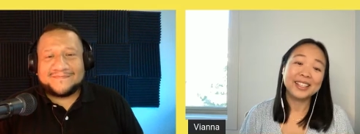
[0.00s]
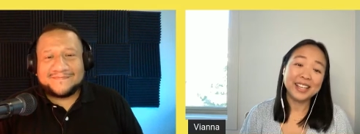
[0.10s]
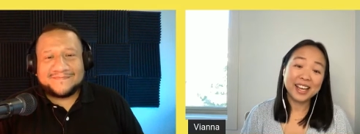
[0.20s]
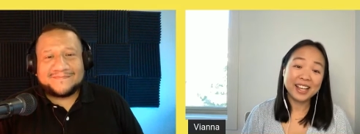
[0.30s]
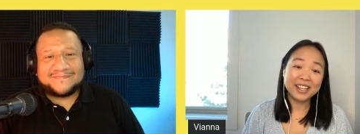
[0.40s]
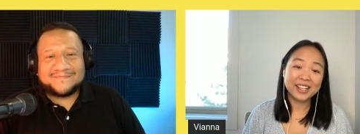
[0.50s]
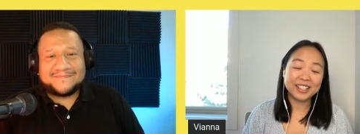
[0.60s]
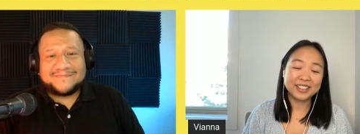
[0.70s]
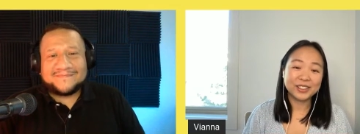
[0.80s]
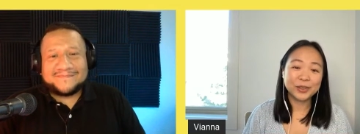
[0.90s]

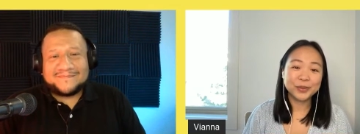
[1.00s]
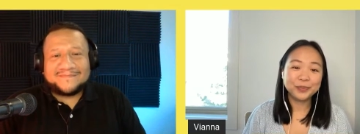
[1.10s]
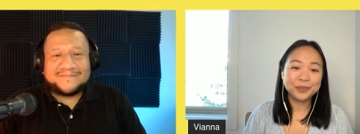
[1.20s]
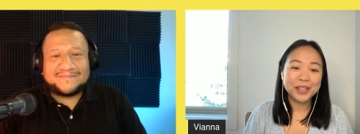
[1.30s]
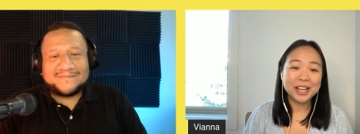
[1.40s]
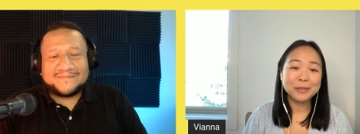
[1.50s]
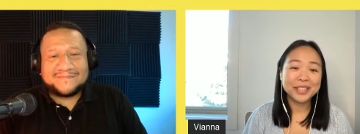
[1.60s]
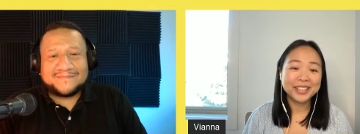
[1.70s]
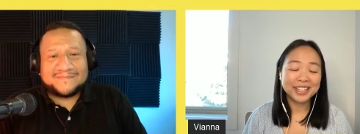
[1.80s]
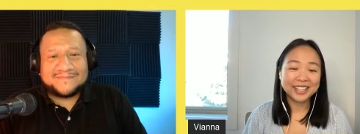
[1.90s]
Speaker 1: Yeah. So, I
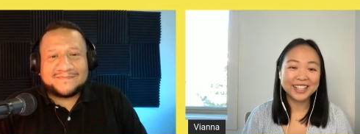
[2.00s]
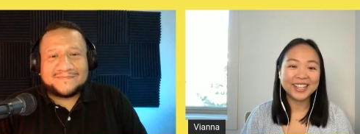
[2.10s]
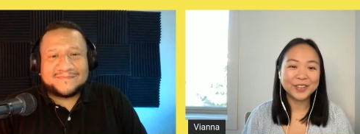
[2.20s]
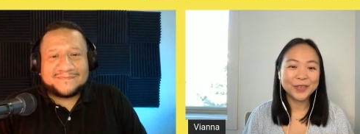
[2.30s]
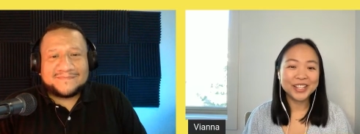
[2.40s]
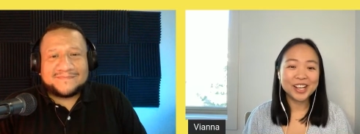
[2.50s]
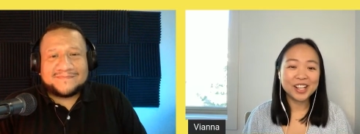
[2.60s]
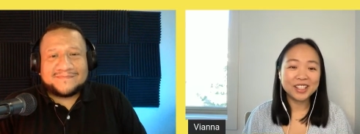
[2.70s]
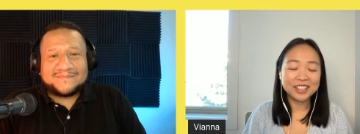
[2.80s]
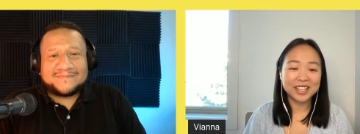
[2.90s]
mean, we
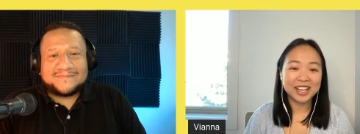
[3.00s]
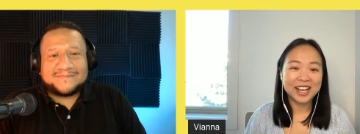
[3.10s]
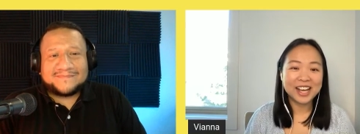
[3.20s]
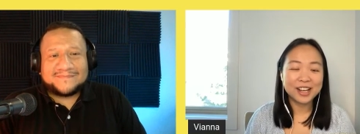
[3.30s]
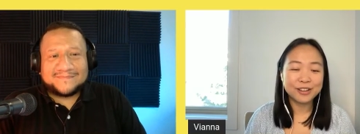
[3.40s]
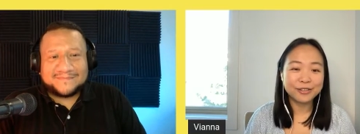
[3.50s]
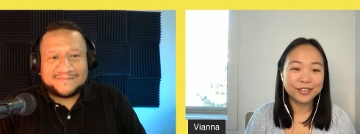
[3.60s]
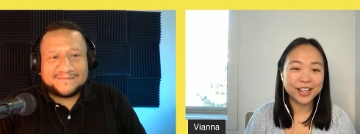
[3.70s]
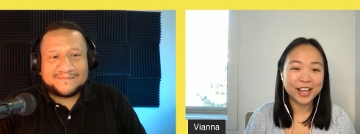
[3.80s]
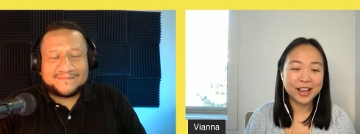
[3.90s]
all
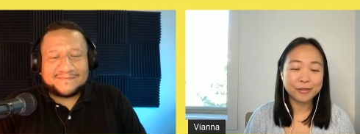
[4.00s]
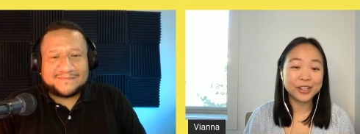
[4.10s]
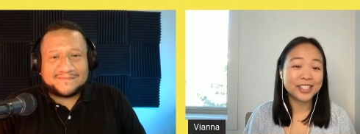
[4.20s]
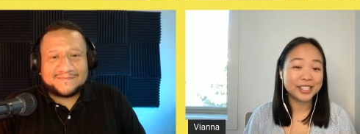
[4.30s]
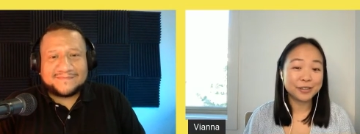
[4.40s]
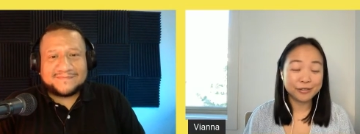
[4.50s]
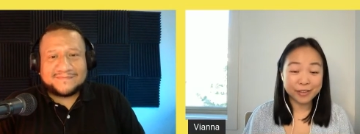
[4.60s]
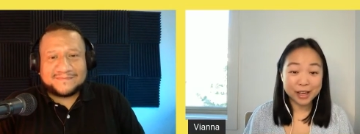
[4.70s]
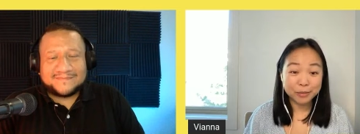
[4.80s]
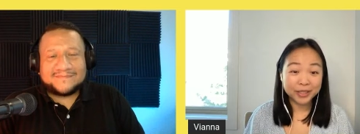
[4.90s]
have friends and
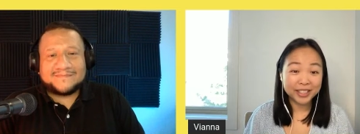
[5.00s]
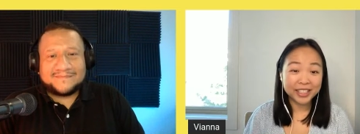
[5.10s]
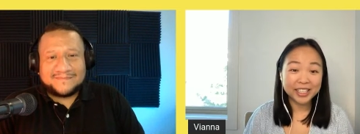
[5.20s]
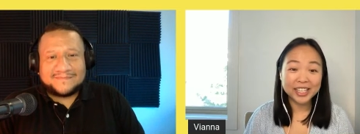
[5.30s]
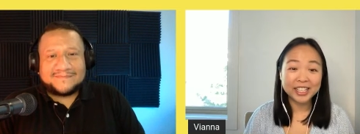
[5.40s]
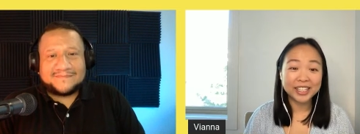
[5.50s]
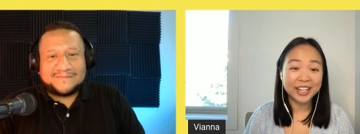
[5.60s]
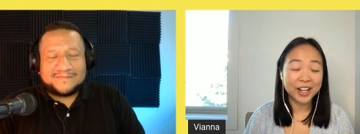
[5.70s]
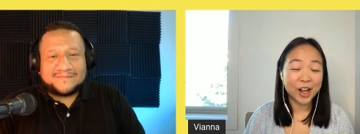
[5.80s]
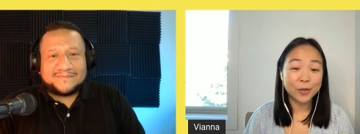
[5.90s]
family
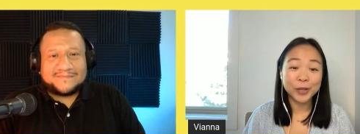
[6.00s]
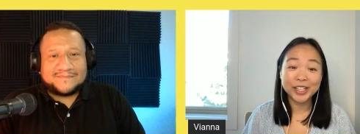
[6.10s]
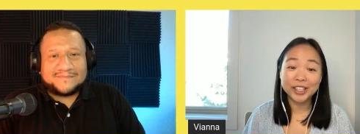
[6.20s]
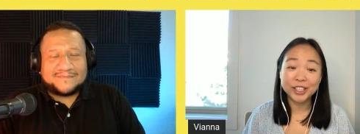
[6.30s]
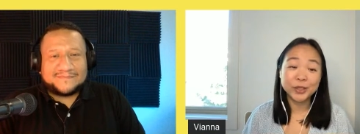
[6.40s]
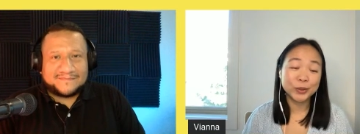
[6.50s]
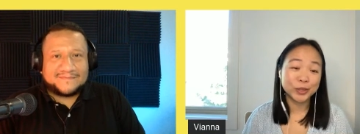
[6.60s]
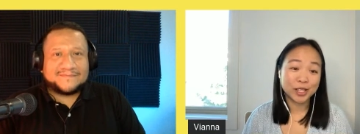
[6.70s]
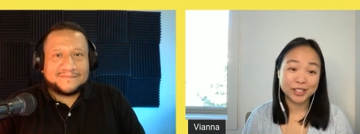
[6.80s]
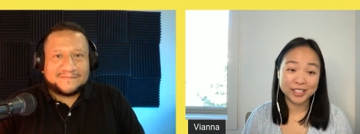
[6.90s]
and read in the
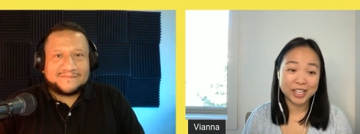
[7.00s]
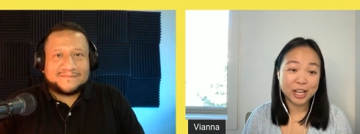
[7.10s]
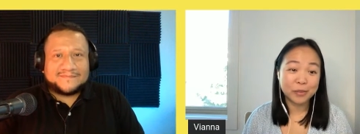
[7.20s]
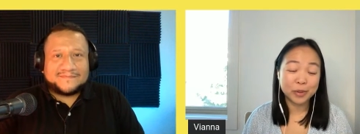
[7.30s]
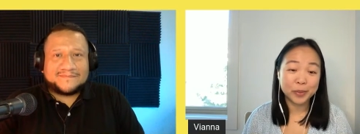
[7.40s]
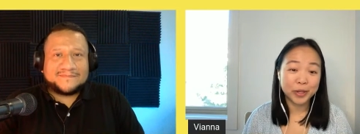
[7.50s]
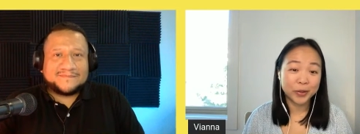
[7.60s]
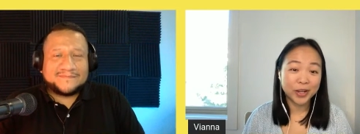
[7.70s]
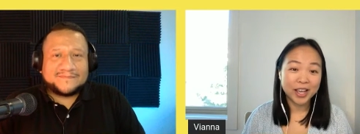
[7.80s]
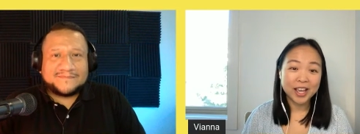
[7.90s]
news all the time
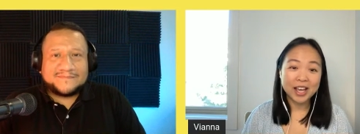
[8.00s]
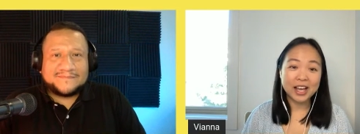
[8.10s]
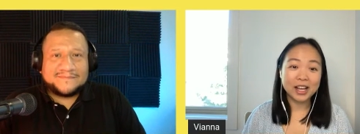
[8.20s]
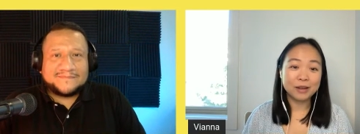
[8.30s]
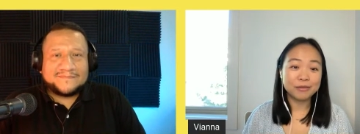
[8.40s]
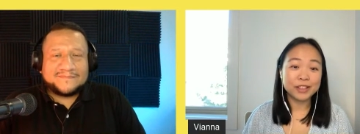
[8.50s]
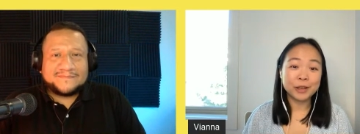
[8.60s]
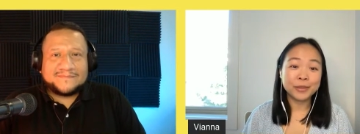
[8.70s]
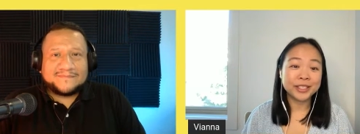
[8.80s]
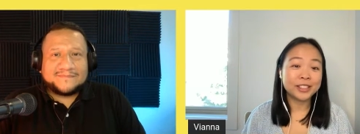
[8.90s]
about um,
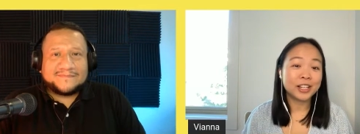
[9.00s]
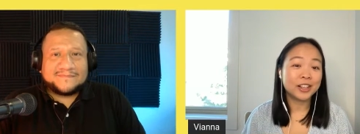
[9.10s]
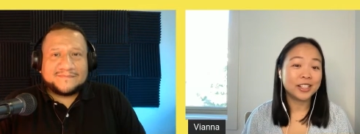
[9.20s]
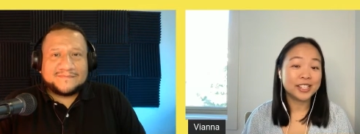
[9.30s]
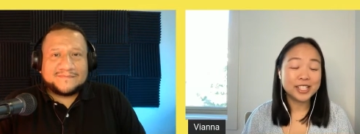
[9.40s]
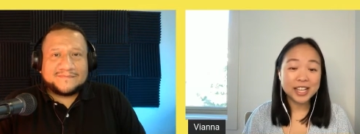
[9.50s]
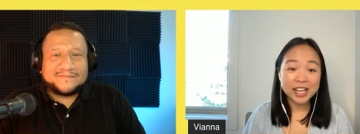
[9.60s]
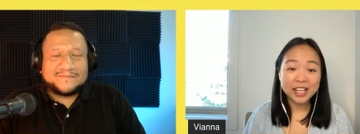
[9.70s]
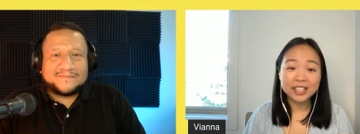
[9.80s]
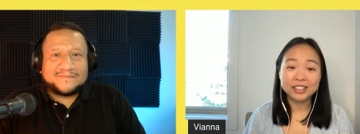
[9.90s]
families that are in
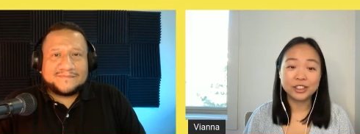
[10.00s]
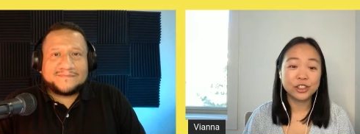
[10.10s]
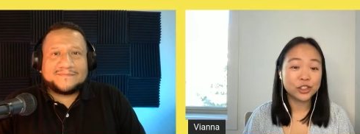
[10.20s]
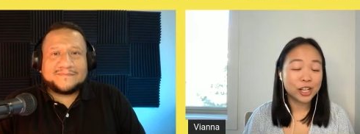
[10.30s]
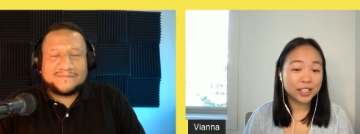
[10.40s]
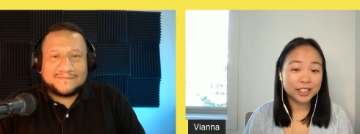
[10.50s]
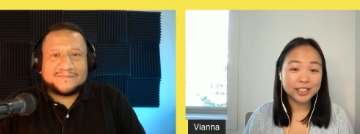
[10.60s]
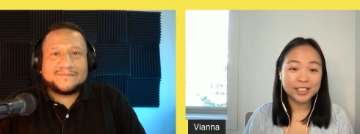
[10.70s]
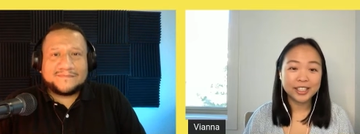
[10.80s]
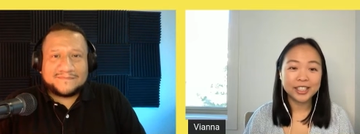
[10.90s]
debt and
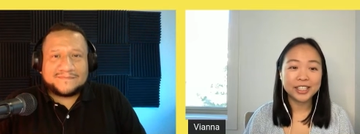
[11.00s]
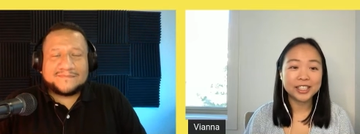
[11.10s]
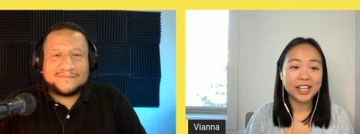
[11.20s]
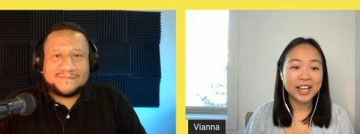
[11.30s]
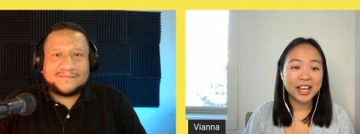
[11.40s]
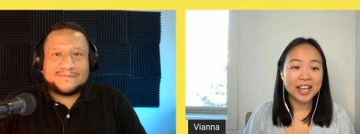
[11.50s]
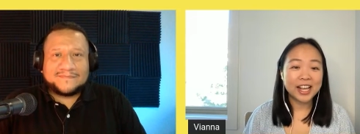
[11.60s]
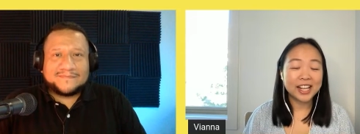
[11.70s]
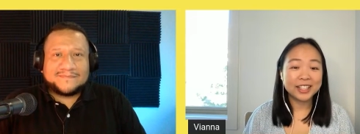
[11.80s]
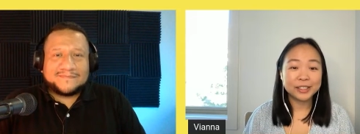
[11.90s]
struggling, and
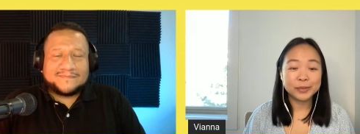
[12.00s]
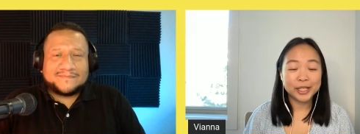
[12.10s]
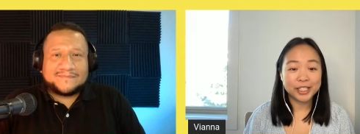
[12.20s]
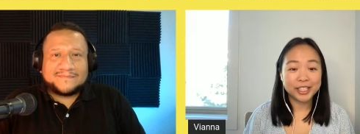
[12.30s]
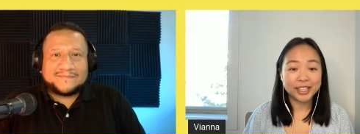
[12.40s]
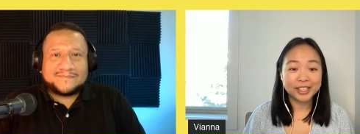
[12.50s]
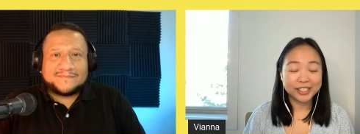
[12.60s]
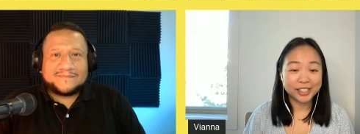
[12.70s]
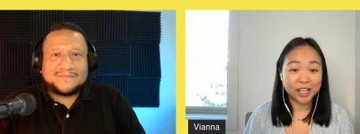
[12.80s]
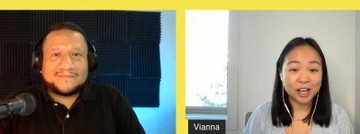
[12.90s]
and especially in
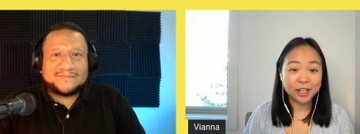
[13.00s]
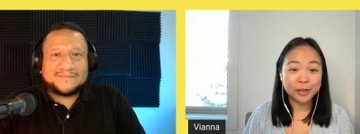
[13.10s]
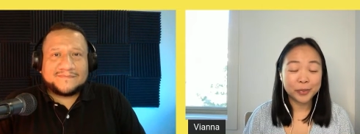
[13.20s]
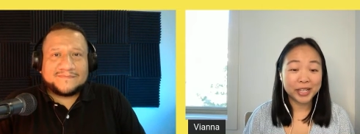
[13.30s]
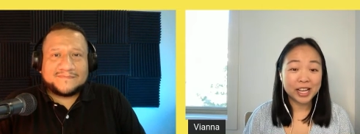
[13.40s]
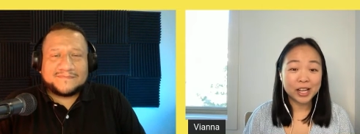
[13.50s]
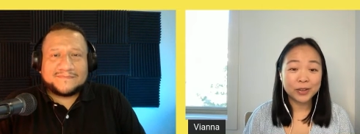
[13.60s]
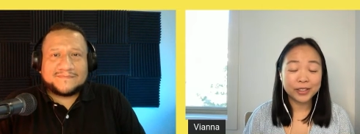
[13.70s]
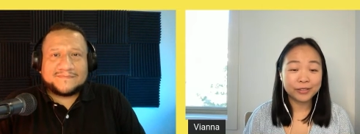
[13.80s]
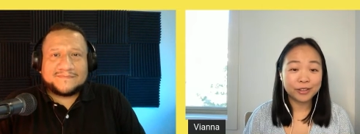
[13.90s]
this economy
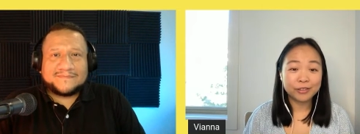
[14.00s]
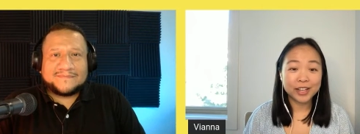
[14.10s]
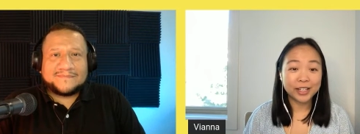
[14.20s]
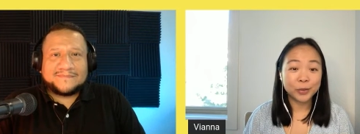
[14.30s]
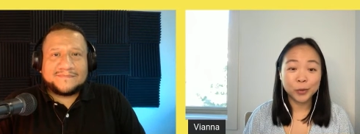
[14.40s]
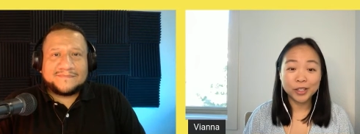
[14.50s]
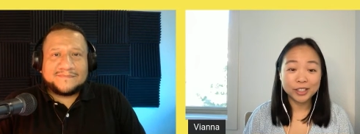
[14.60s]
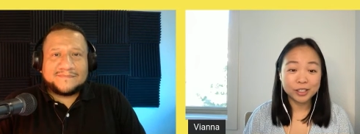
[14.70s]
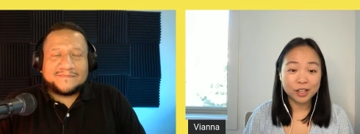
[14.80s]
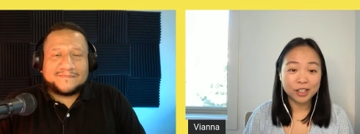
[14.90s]
now, even finding work
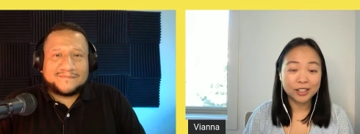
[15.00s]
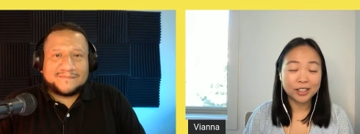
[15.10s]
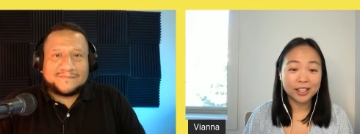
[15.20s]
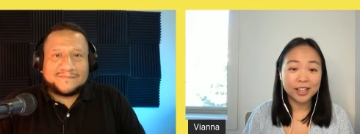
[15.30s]
is hard.